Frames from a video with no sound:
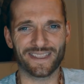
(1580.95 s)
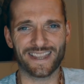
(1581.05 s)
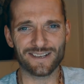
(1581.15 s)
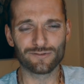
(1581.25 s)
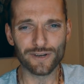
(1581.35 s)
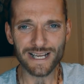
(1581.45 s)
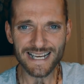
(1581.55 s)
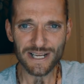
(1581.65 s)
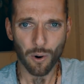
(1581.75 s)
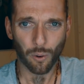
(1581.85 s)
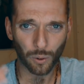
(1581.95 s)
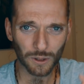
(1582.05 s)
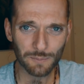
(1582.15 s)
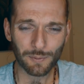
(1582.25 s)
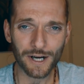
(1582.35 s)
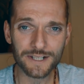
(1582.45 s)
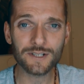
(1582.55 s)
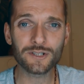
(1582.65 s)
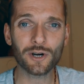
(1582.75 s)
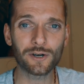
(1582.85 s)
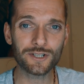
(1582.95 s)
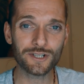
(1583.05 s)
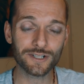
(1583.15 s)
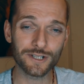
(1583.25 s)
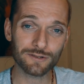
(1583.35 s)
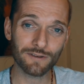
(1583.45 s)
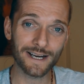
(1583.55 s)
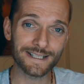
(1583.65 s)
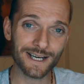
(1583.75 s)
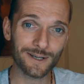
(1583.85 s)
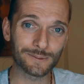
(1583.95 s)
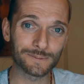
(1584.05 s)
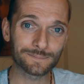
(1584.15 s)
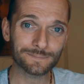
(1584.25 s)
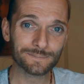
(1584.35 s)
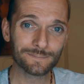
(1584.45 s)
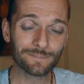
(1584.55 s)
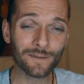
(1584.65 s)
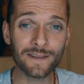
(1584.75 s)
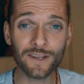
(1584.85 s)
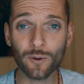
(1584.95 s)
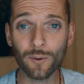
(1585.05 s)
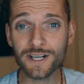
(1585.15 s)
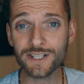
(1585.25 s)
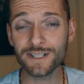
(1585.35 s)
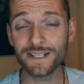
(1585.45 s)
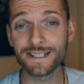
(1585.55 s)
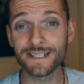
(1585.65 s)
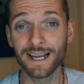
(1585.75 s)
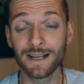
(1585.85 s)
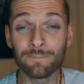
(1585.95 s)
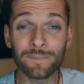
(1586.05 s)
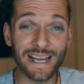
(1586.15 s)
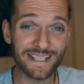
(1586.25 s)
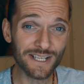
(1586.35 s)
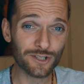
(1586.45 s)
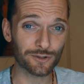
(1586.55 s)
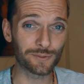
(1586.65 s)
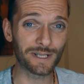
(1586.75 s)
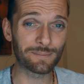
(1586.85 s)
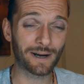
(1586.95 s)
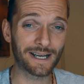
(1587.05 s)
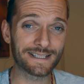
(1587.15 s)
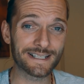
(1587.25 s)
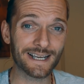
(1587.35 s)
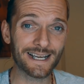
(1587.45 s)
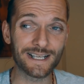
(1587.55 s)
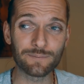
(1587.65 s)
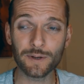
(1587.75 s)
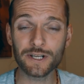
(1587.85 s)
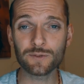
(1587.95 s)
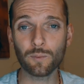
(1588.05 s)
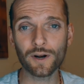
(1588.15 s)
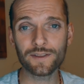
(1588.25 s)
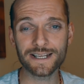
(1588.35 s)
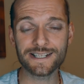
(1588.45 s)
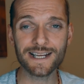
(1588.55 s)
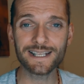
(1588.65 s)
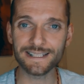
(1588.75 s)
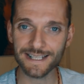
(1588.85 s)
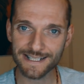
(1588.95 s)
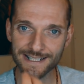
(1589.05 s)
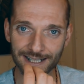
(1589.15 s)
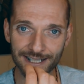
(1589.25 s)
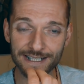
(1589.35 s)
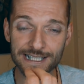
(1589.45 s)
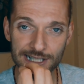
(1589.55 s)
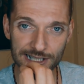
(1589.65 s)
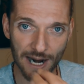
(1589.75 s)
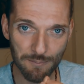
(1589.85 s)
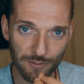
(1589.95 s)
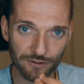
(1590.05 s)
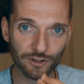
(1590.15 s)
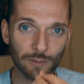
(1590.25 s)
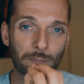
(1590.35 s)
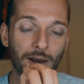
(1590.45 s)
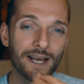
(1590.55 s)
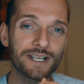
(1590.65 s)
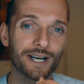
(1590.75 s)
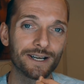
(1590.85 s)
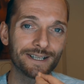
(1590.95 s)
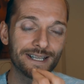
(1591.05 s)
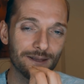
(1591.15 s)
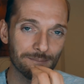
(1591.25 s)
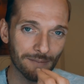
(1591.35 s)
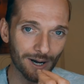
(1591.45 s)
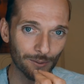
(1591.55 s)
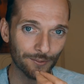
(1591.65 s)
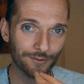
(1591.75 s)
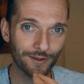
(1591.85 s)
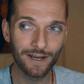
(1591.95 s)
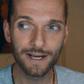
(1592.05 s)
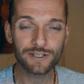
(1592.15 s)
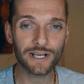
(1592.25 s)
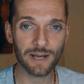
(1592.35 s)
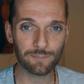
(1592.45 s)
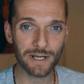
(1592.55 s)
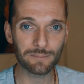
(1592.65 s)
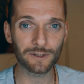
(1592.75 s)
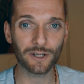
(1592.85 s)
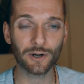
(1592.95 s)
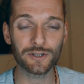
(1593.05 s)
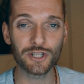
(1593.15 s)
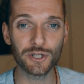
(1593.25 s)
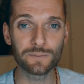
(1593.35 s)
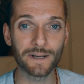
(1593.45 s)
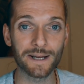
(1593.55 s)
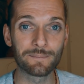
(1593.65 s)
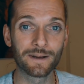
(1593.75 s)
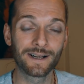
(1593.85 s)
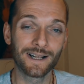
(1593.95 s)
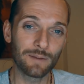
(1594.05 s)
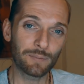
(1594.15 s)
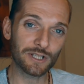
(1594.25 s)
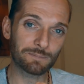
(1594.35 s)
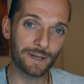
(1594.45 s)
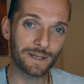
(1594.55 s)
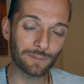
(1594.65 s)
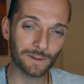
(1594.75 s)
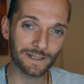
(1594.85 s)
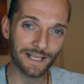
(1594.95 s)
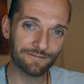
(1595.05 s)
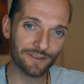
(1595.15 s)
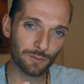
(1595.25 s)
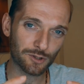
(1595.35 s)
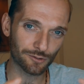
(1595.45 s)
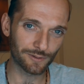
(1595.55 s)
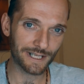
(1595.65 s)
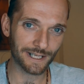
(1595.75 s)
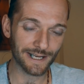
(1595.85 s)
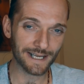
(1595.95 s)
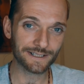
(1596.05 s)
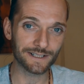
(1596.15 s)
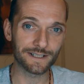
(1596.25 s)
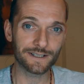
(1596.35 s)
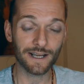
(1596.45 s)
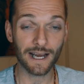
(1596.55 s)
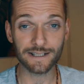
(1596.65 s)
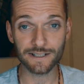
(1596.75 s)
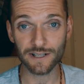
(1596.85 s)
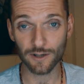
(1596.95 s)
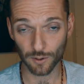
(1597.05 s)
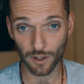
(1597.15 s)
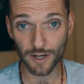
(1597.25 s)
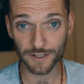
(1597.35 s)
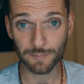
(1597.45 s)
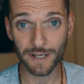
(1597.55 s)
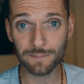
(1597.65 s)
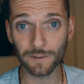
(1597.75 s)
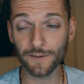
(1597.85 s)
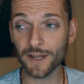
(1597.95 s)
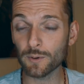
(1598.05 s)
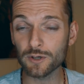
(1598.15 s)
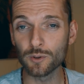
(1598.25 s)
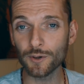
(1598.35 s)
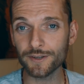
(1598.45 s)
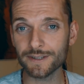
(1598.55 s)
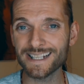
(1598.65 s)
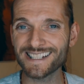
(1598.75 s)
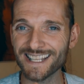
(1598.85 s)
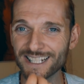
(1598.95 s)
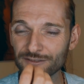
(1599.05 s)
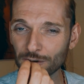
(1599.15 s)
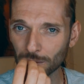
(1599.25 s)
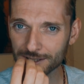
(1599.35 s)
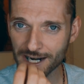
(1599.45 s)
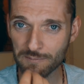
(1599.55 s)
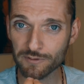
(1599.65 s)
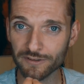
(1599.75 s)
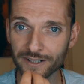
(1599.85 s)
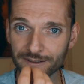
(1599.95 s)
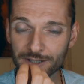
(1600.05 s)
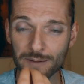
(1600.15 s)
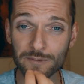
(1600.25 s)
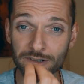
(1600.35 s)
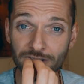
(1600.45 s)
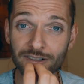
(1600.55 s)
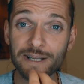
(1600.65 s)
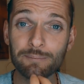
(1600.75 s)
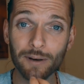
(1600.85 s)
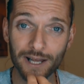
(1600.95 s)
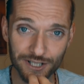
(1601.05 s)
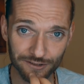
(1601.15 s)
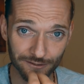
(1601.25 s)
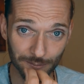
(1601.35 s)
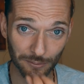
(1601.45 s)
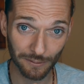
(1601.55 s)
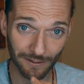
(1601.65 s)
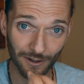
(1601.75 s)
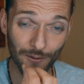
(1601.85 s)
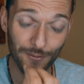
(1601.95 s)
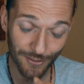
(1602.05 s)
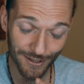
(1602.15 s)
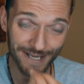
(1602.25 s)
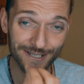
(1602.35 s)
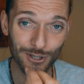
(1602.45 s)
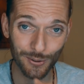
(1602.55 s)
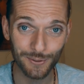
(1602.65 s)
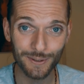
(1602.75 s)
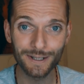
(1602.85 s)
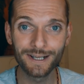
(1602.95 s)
They really hold a person's consciousness right down. And the question is it truly by design? Because what are they selling? They're selling a temporal pleasure in the mouth to get people to consume them. Because people, if they were truly connected and alert people, they would know that these things, for all temporarily pleasurable on the tongue,